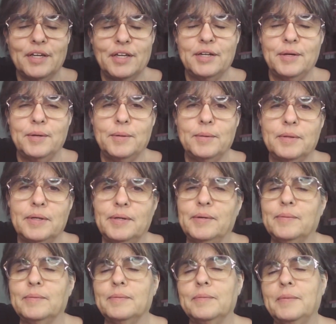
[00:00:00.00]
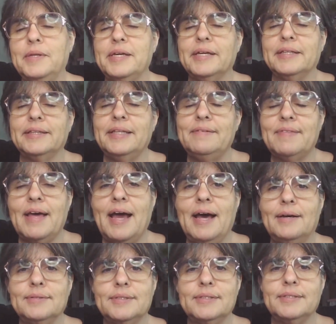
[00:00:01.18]
You know, when you leave the
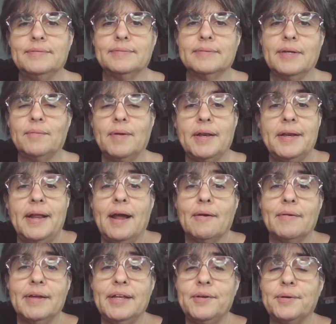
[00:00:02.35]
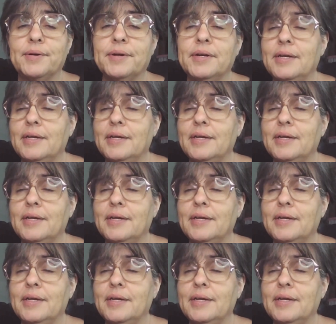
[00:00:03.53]
house, you've got to run an errand or